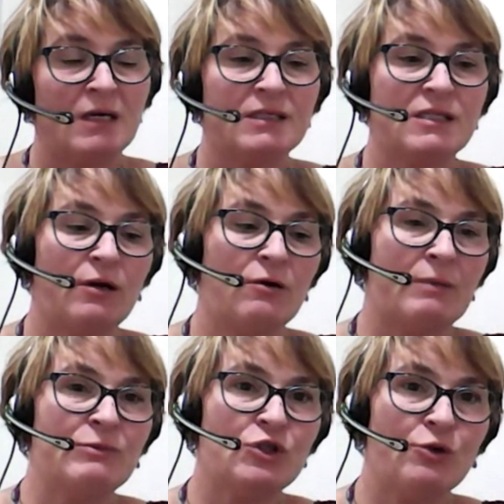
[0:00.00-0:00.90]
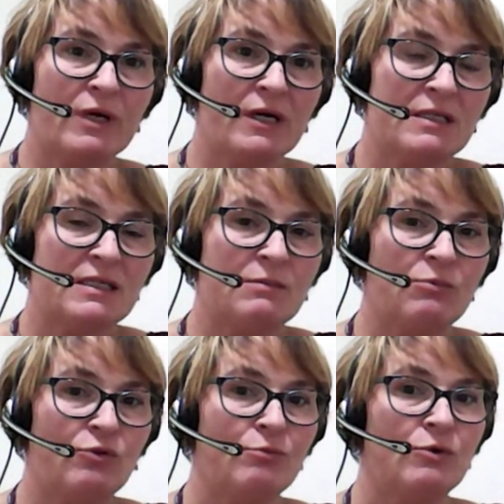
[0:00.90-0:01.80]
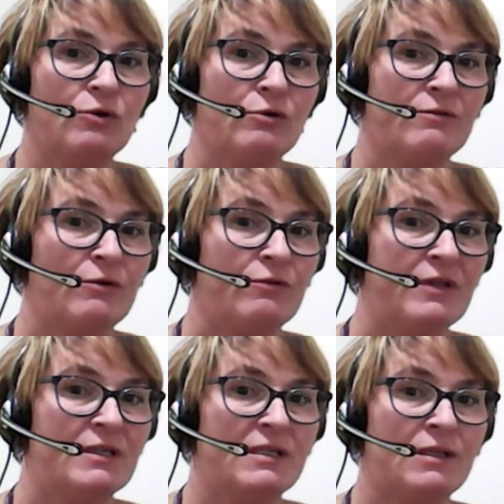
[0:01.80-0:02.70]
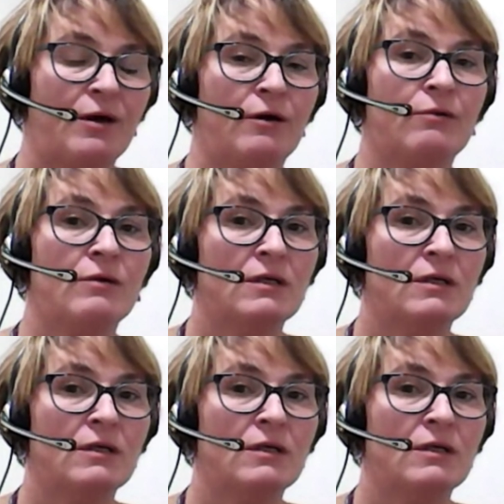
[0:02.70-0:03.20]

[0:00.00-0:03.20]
So I'm sure we're going to see more and more of this, though.